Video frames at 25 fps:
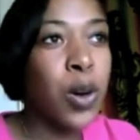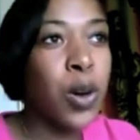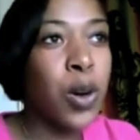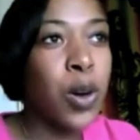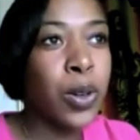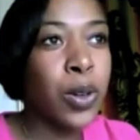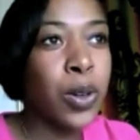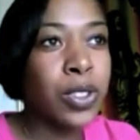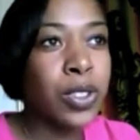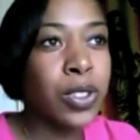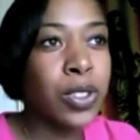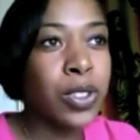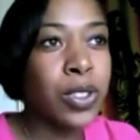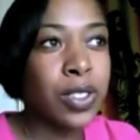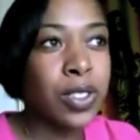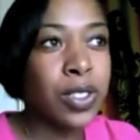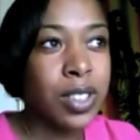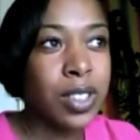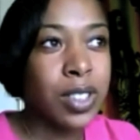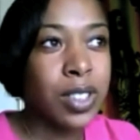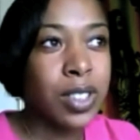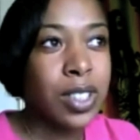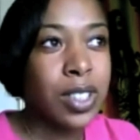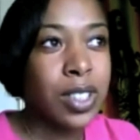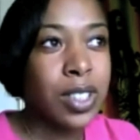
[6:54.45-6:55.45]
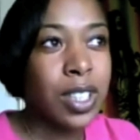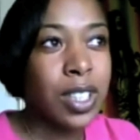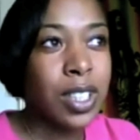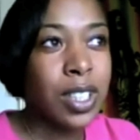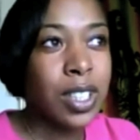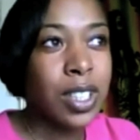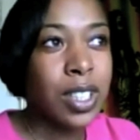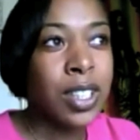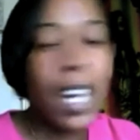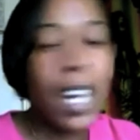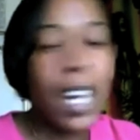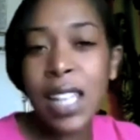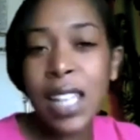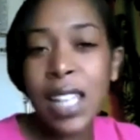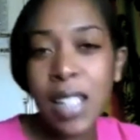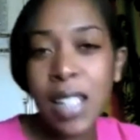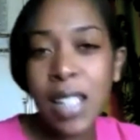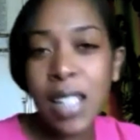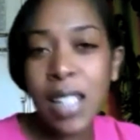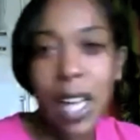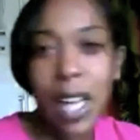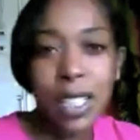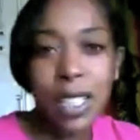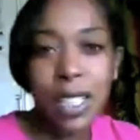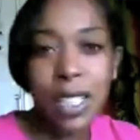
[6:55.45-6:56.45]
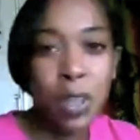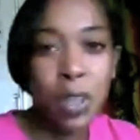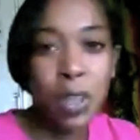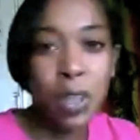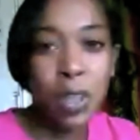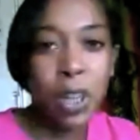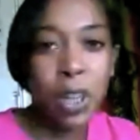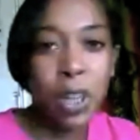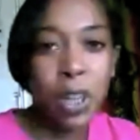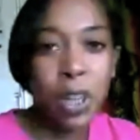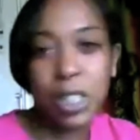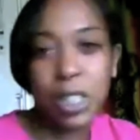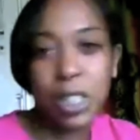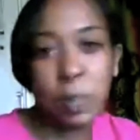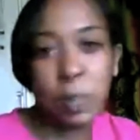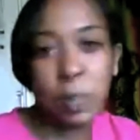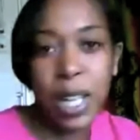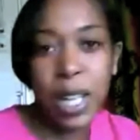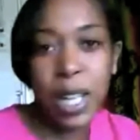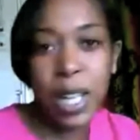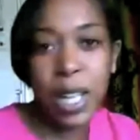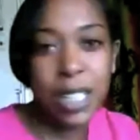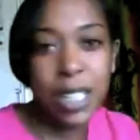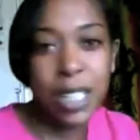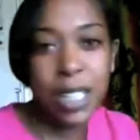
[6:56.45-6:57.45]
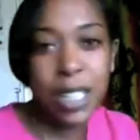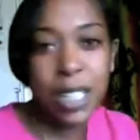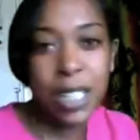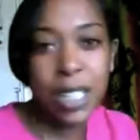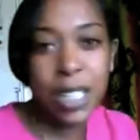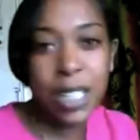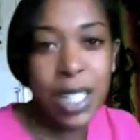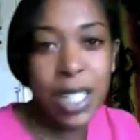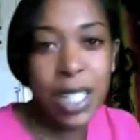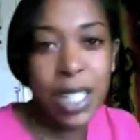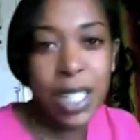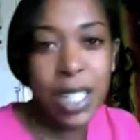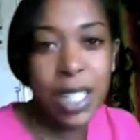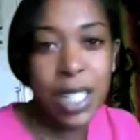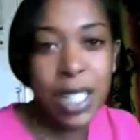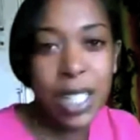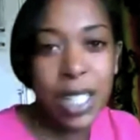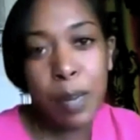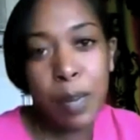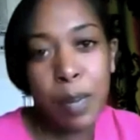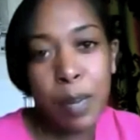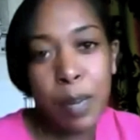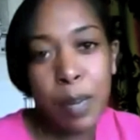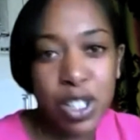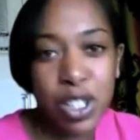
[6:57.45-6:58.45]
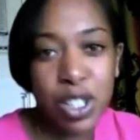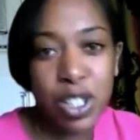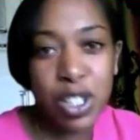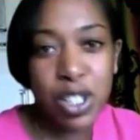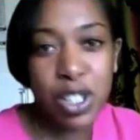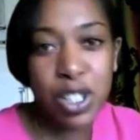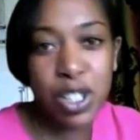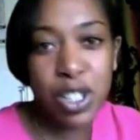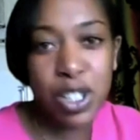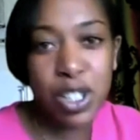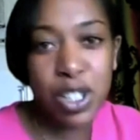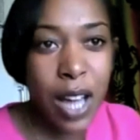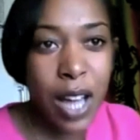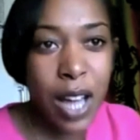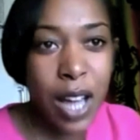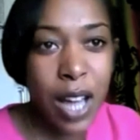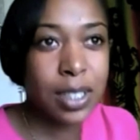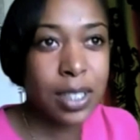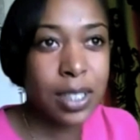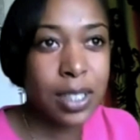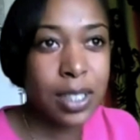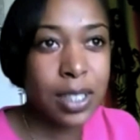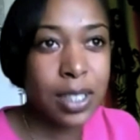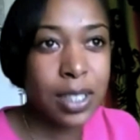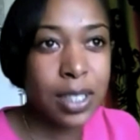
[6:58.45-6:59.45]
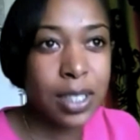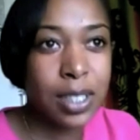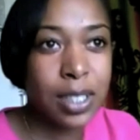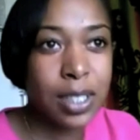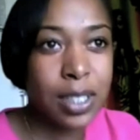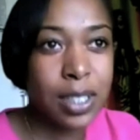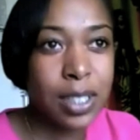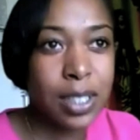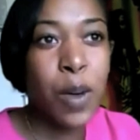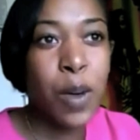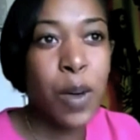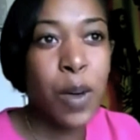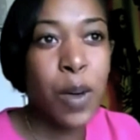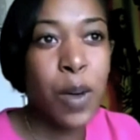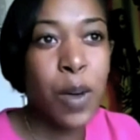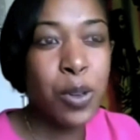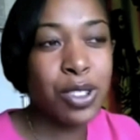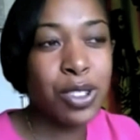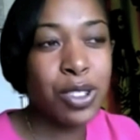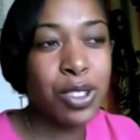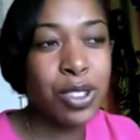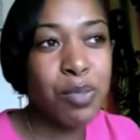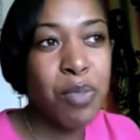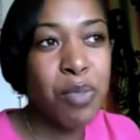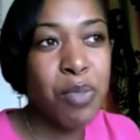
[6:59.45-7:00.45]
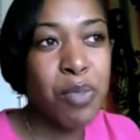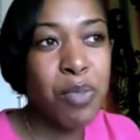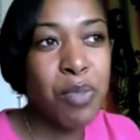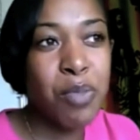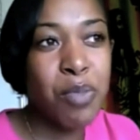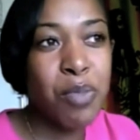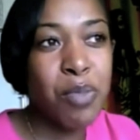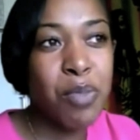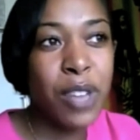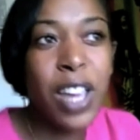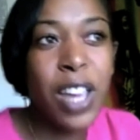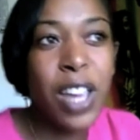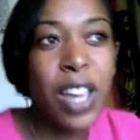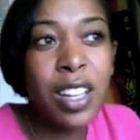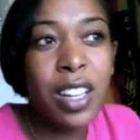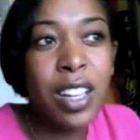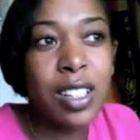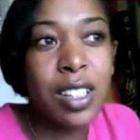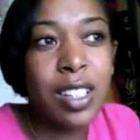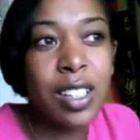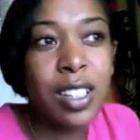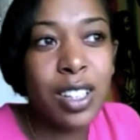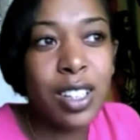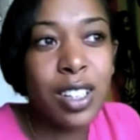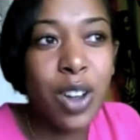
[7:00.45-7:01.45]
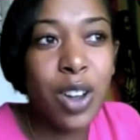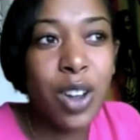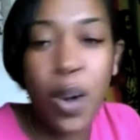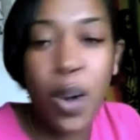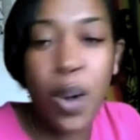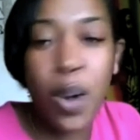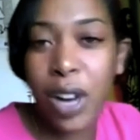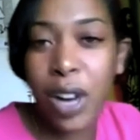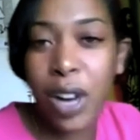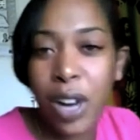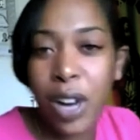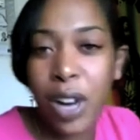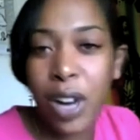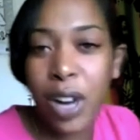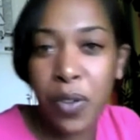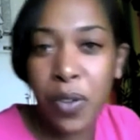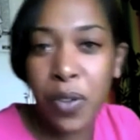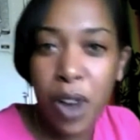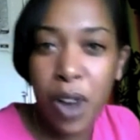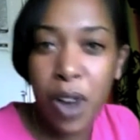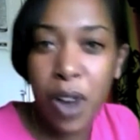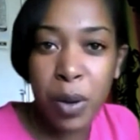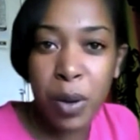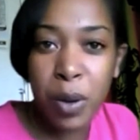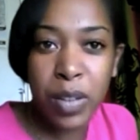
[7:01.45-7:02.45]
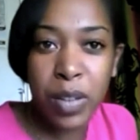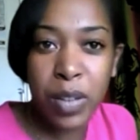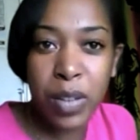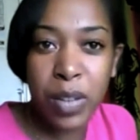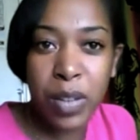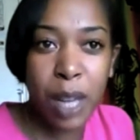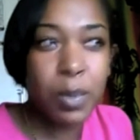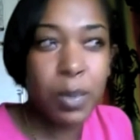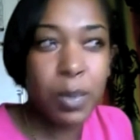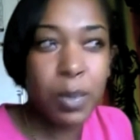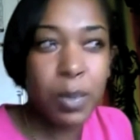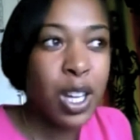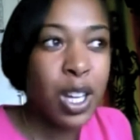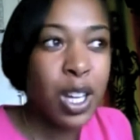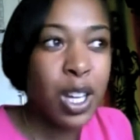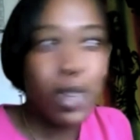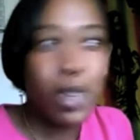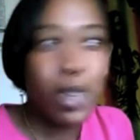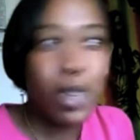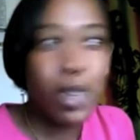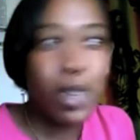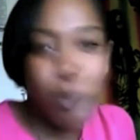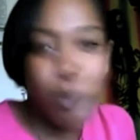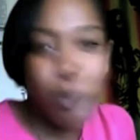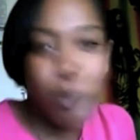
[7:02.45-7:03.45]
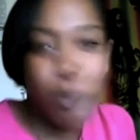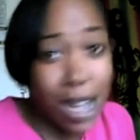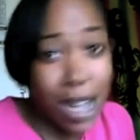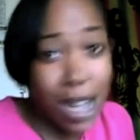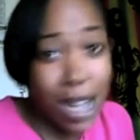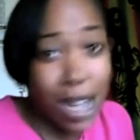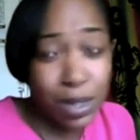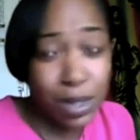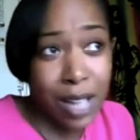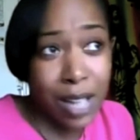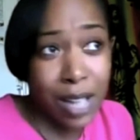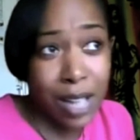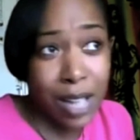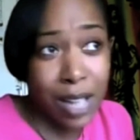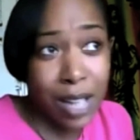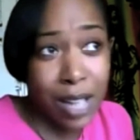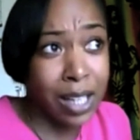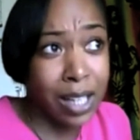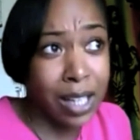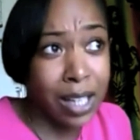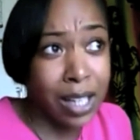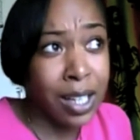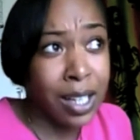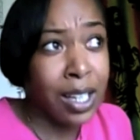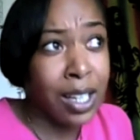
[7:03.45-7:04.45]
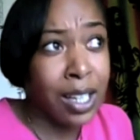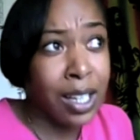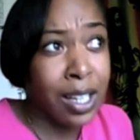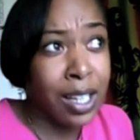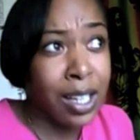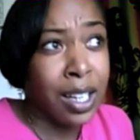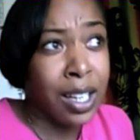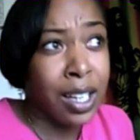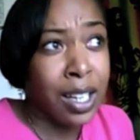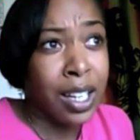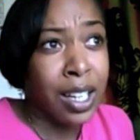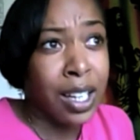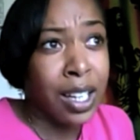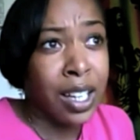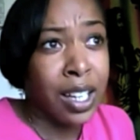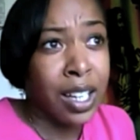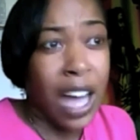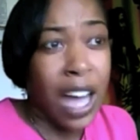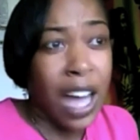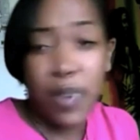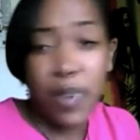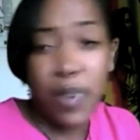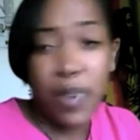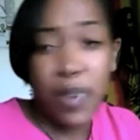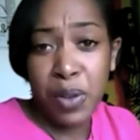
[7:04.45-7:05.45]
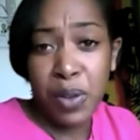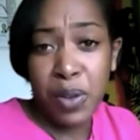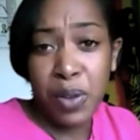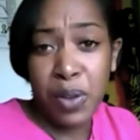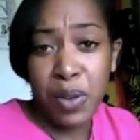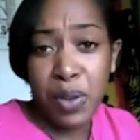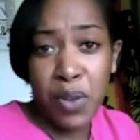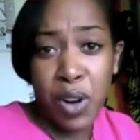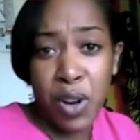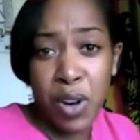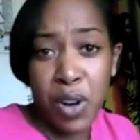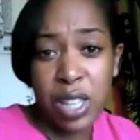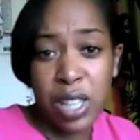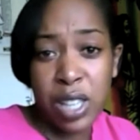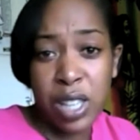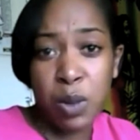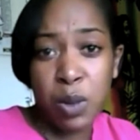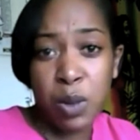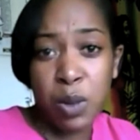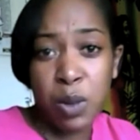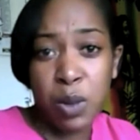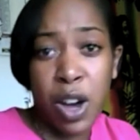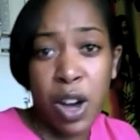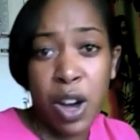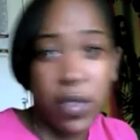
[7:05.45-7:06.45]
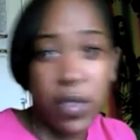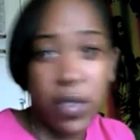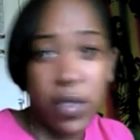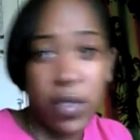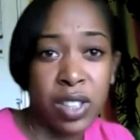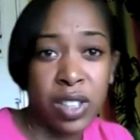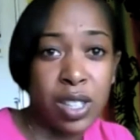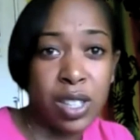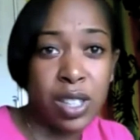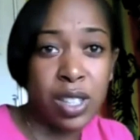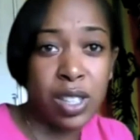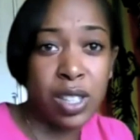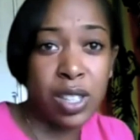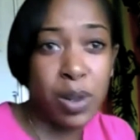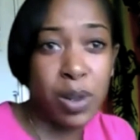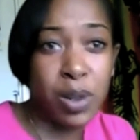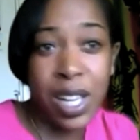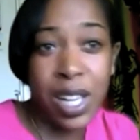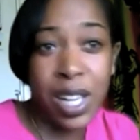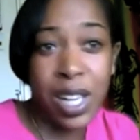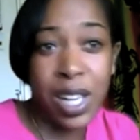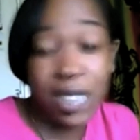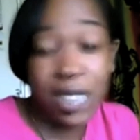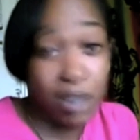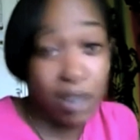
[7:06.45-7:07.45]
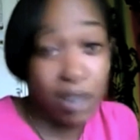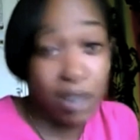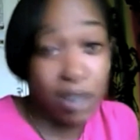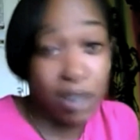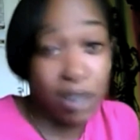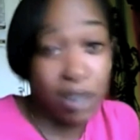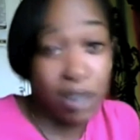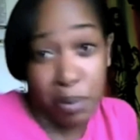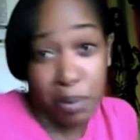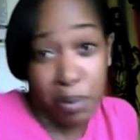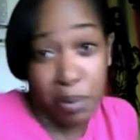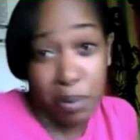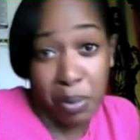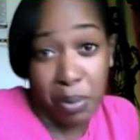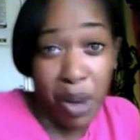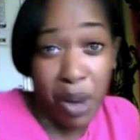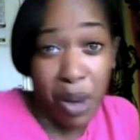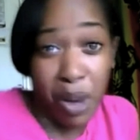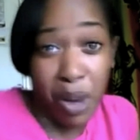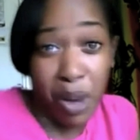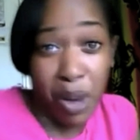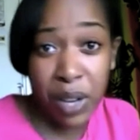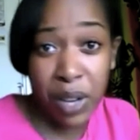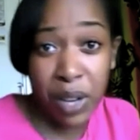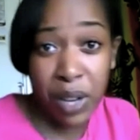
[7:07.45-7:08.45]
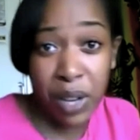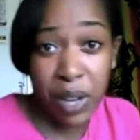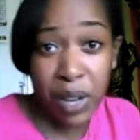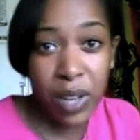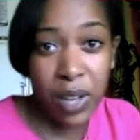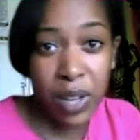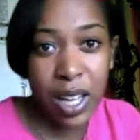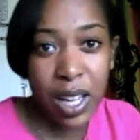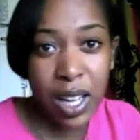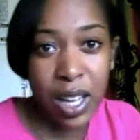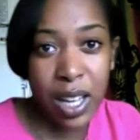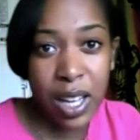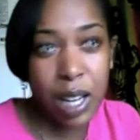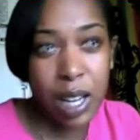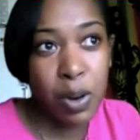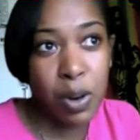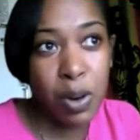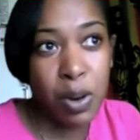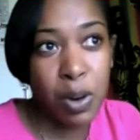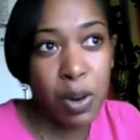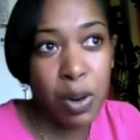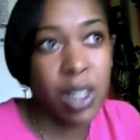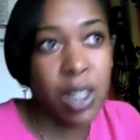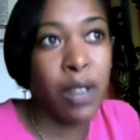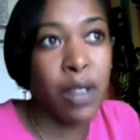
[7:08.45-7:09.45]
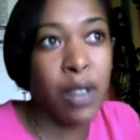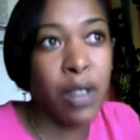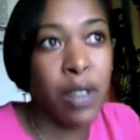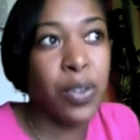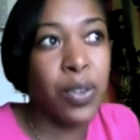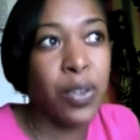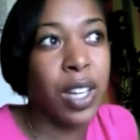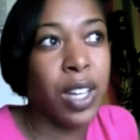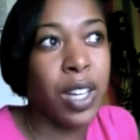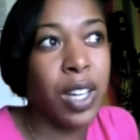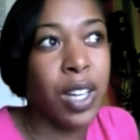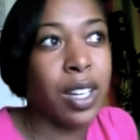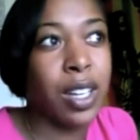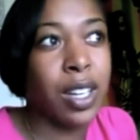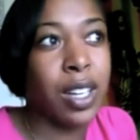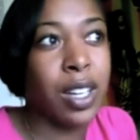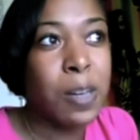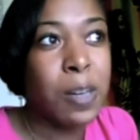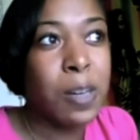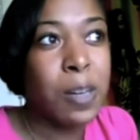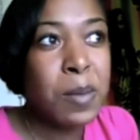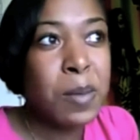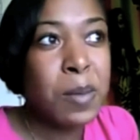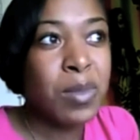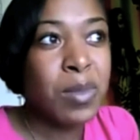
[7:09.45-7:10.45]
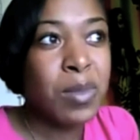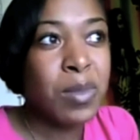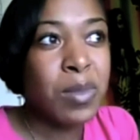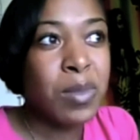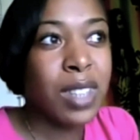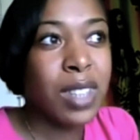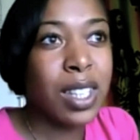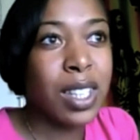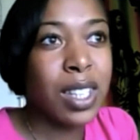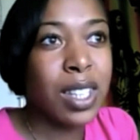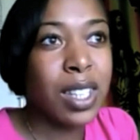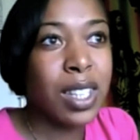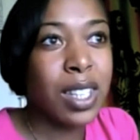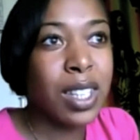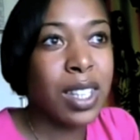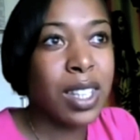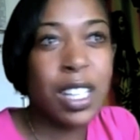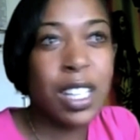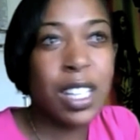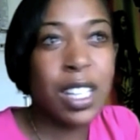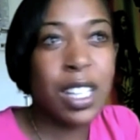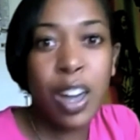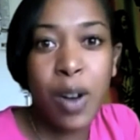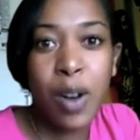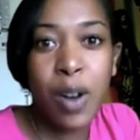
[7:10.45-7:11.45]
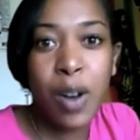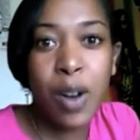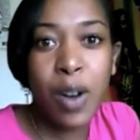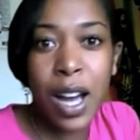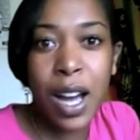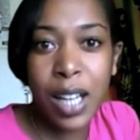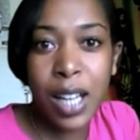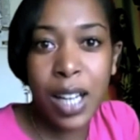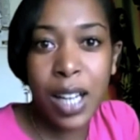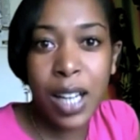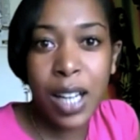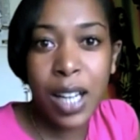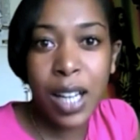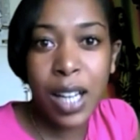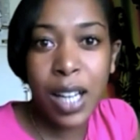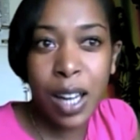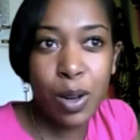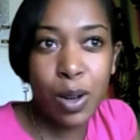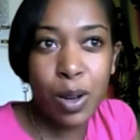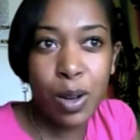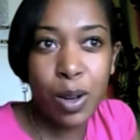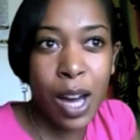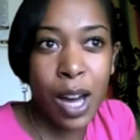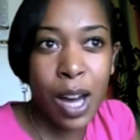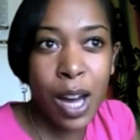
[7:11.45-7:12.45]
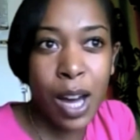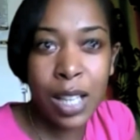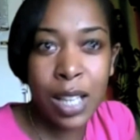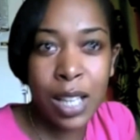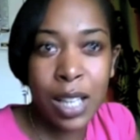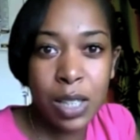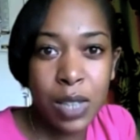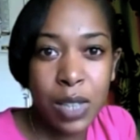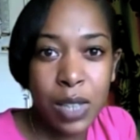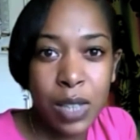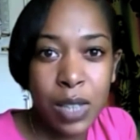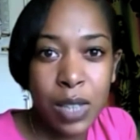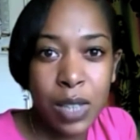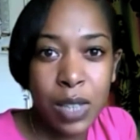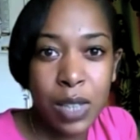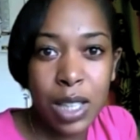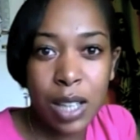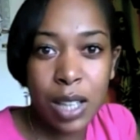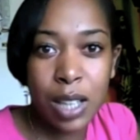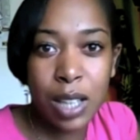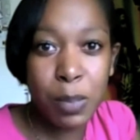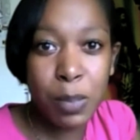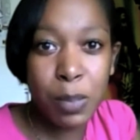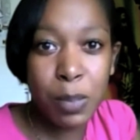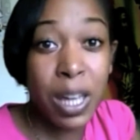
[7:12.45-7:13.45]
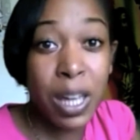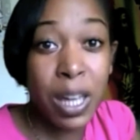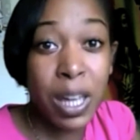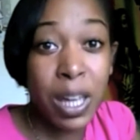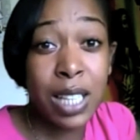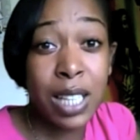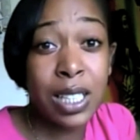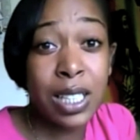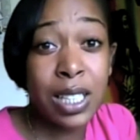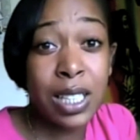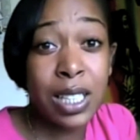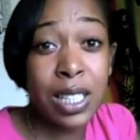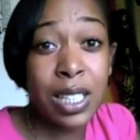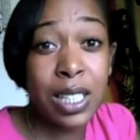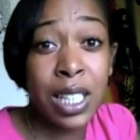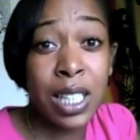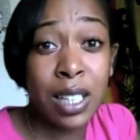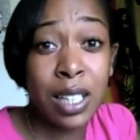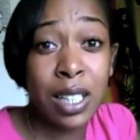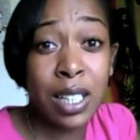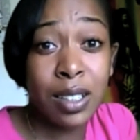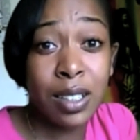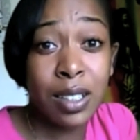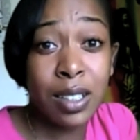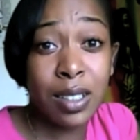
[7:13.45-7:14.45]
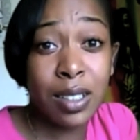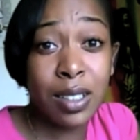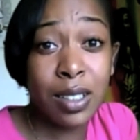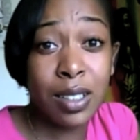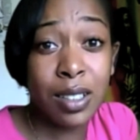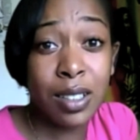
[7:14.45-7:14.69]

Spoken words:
So they're less likely to want to just beat and delete a bunch of guys. They will, if they're gonna go that far with them, you might have, like, have him for his worth until he's not worth anything anymore. I don't think there's a girl out there who actively does beat and delete.